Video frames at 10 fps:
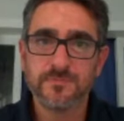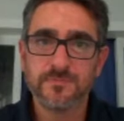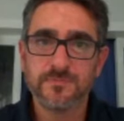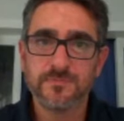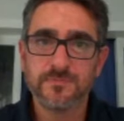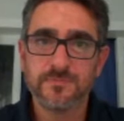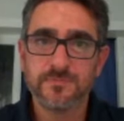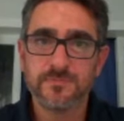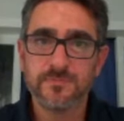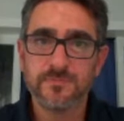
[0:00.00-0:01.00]

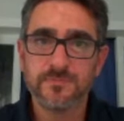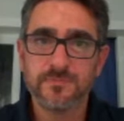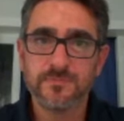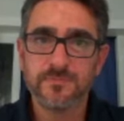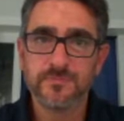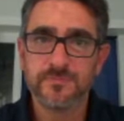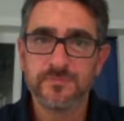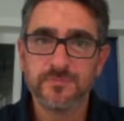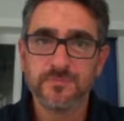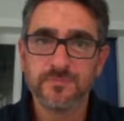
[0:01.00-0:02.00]

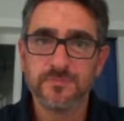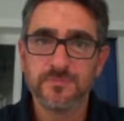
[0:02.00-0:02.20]
(silent)